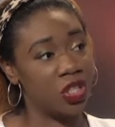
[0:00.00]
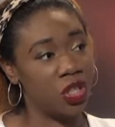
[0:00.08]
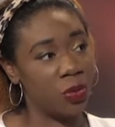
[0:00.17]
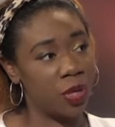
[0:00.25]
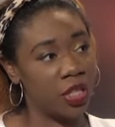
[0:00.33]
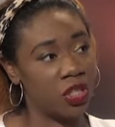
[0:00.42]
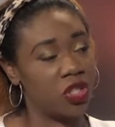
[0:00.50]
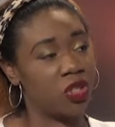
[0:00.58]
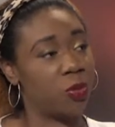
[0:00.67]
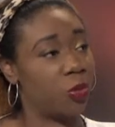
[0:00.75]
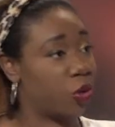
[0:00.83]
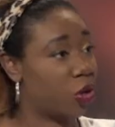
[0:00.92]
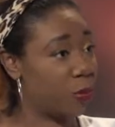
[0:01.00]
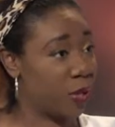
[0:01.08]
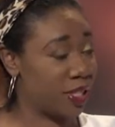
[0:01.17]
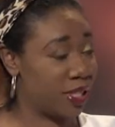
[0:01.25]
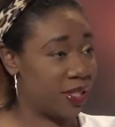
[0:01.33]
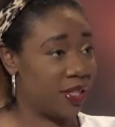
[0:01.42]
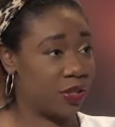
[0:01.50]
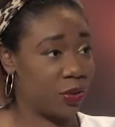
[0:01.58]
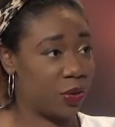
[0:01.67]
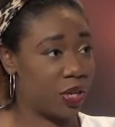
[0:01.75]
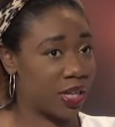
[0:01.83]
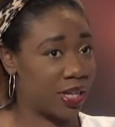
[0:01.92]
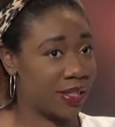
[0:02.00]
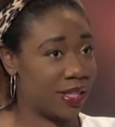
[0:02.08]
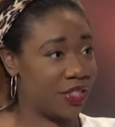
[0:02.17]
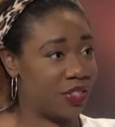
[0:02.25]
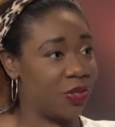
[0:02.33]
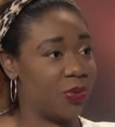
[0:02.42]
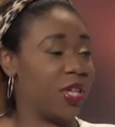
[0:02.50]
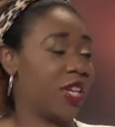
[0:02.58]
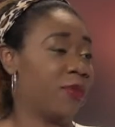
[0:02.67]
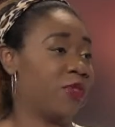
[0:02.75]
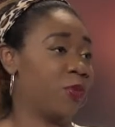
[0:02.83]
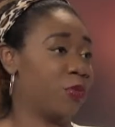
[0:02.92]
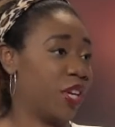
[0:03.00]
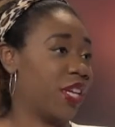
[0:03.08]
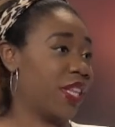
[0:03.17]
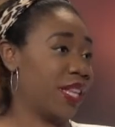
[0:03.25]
doing to support businesses and organizations when it comes to breaking